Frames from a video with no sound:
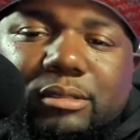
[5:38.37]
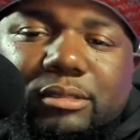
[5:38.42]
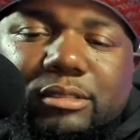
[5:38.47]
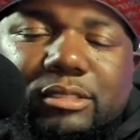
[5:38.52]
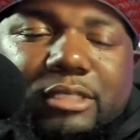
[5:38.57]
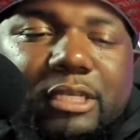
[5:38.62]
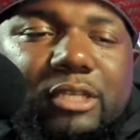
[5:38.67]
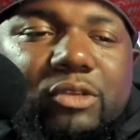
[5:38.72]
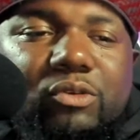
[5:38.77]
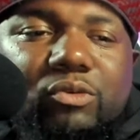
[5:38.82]

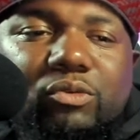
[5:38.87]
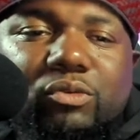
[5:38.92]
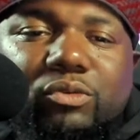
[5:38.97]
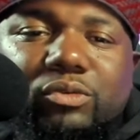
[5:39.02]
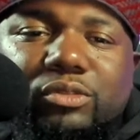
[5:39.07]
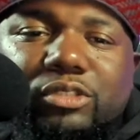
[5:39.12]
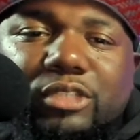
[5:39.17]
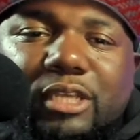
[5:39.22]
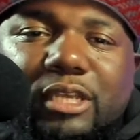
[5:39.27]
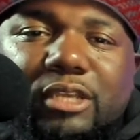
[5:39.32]

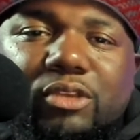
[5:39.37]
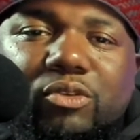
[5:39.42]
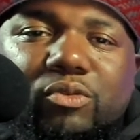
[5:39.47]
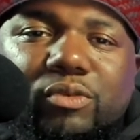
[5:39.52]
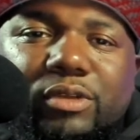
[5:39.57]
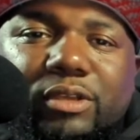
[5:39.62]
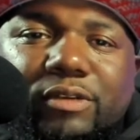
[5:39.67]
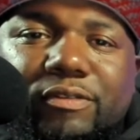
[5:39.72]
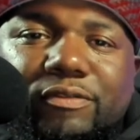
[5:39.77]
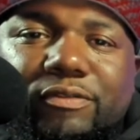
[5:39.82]
you
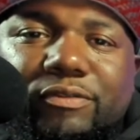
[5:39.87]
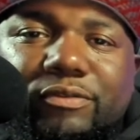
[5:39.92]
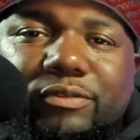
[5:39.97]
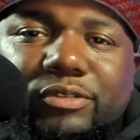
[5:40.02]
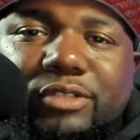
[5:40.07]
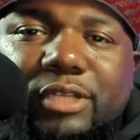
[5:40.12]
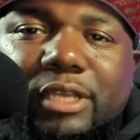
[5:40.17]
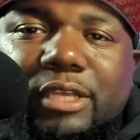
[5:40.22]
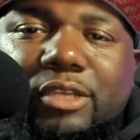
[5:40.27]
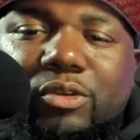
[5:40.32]

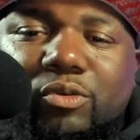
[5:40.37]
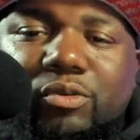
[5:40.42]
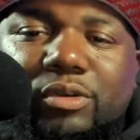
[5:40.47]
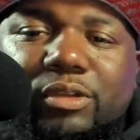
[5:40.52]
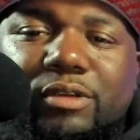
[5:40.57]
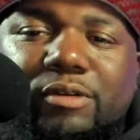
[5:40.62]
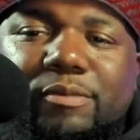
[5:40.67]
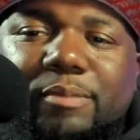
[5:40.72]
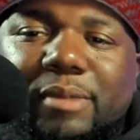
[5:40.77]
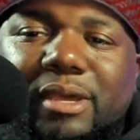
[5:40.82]
and
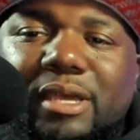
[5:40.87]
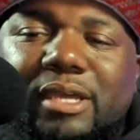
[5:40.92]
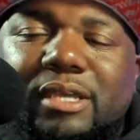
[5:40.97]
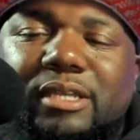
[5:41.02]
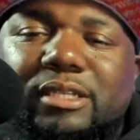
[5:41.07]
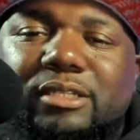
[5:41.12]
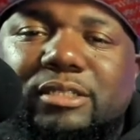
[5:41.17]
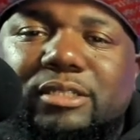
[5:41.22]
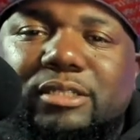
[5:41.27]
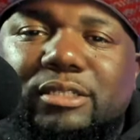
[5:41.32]
your
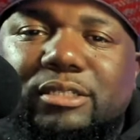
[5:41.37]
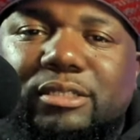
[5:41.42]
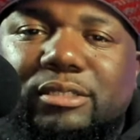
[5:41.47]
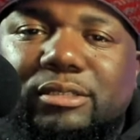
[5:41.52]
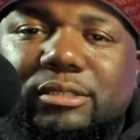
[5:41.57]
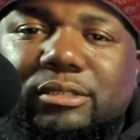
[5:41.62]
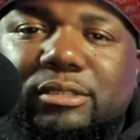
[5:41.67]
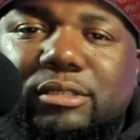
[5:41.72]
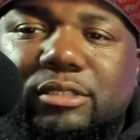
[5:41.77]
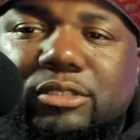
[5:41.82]
man's
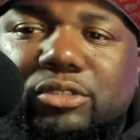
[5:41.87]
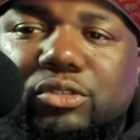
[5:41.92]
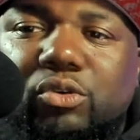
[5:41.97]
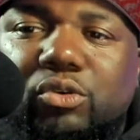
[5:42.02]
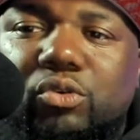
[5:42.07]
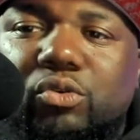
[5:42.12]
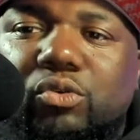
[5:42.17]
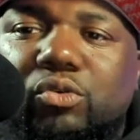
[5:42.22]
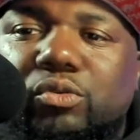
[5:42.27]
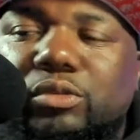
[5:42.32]
is
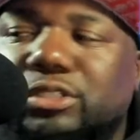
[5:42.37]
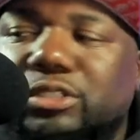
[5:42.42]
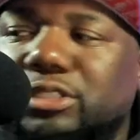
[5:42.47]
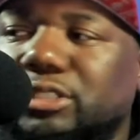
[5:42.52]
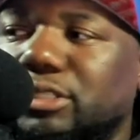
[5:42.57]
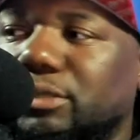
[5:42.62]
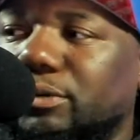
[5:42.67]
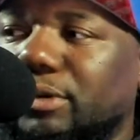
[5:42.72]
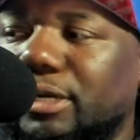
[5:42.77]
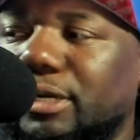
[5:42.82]
cool and
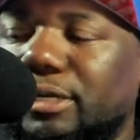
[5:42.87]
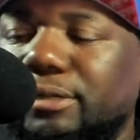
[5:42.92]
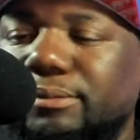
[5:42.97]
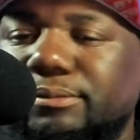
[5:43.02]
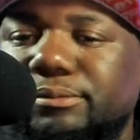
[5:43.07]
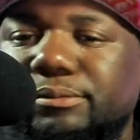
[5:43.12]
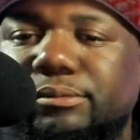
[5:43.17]
shit, right?